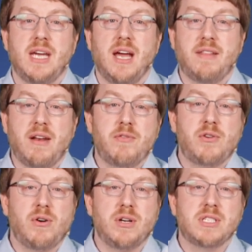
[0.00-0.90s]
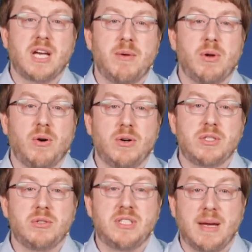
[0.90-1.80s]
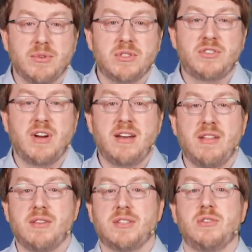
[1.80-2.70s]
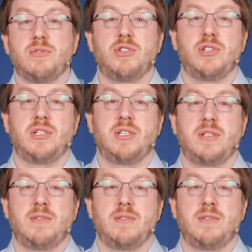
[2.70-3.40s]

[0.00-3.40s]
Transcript: And then of course I will also demonstrate the solution.